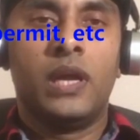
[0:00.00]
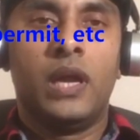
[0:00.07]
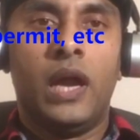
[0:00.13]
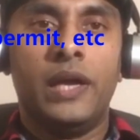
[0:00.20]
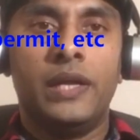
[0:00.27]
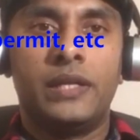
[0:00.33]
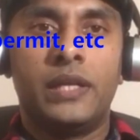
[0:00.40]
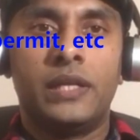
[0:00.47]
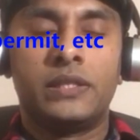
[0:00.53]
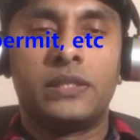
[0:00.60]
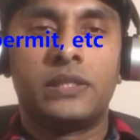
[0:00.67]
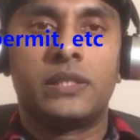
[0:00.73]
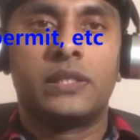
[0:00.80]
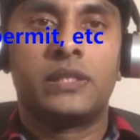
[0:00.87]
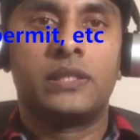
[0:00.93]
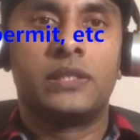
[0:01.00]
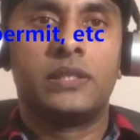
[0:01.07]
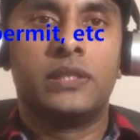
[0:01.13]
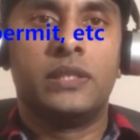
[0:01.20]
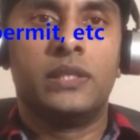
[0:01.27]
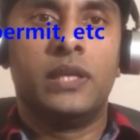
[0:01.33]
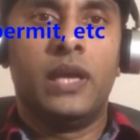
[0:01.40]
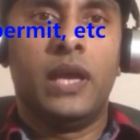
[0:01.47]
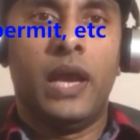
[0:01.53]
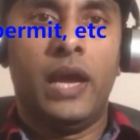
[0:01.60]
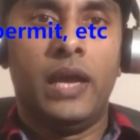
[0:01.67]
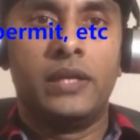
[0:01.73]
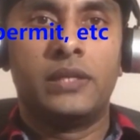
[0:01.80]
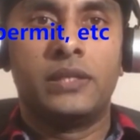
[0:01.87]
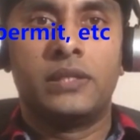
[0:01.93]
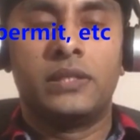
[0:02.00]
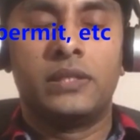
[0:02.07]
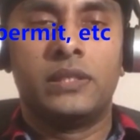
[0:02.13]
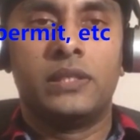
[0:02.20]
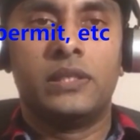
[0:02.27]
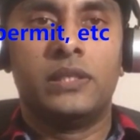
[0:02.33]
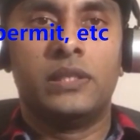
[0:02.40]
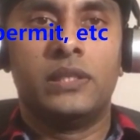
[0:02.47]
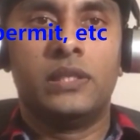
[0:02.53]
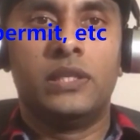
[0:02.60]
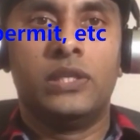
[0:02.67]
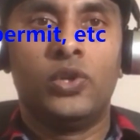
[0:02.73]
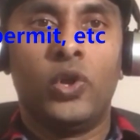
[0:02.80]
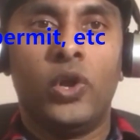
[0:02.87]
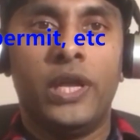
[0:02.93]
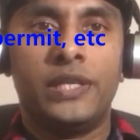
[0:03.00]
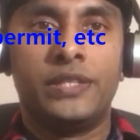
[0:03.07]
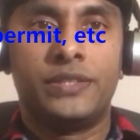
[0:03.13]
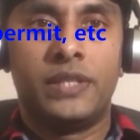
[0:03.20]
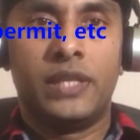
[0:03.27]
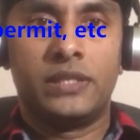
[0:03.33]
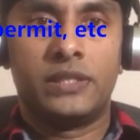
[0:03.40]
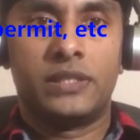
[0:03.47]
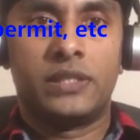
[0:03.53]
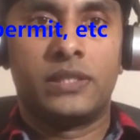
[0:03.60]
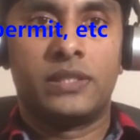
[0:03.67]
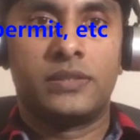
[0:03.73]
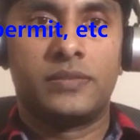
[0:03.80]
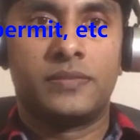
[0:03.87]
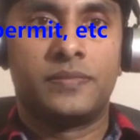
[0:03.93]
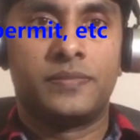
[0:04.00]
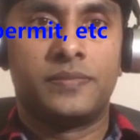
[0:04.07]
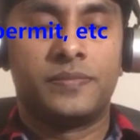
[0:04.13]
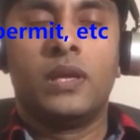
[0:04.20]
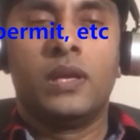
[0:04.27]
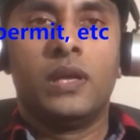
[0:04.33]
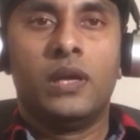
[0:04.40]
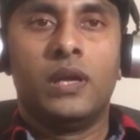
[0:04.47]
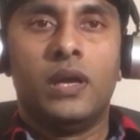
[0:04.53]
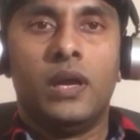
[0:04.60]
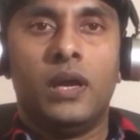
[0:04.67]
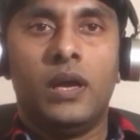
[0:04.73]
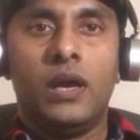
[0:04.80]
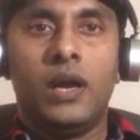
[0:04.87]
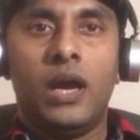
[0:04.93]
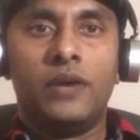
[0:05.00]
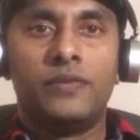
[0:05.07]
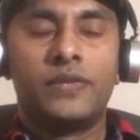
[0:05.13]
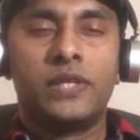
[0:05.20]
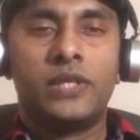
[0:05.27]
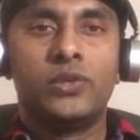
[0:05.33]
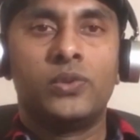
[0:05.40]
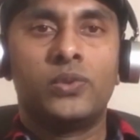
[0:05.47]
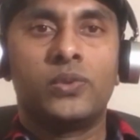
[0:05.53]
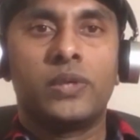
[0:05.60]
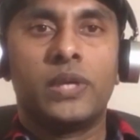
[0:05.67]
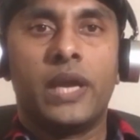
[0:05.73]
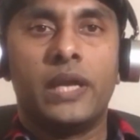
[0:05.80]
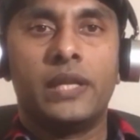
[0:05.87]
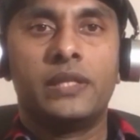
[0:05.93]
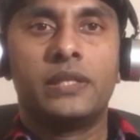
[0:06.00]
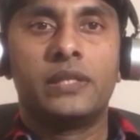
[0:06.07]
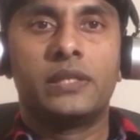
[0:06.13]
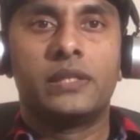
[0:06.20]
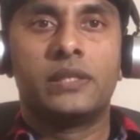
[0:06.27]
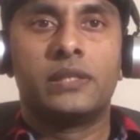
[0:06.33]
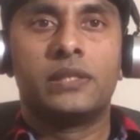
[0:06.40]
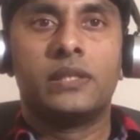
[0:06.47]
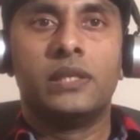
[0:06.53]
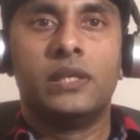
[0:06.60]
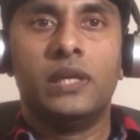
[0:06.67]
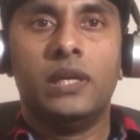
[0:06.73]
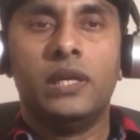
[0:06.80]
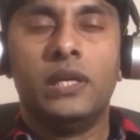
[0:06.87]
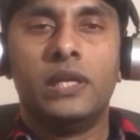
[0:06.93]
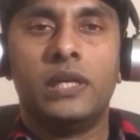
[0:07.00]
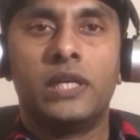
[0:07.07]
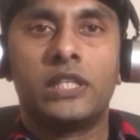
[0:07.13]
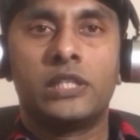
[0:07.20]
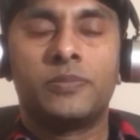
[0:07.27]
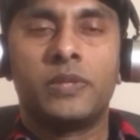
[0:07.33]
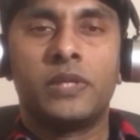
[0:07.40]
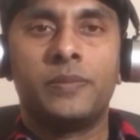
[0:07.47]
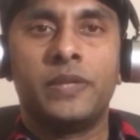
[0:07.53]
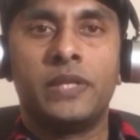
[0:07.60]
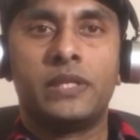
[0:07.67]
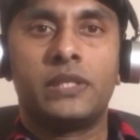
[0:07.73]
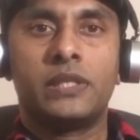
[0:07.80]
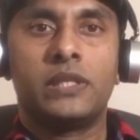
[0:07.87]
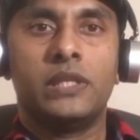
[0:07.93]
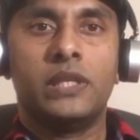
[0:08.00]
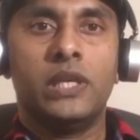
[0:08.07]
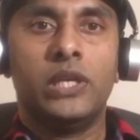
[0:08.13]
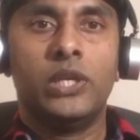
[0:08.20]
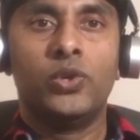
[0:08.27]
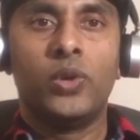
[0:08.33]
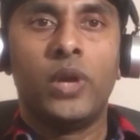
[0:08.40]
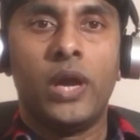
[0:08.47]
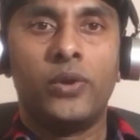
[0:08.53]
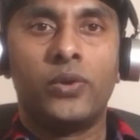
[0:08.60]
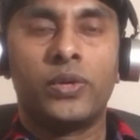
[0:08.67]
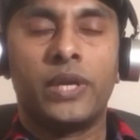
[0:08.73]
eye test and knowledge test. After you get the learner's permit, you have to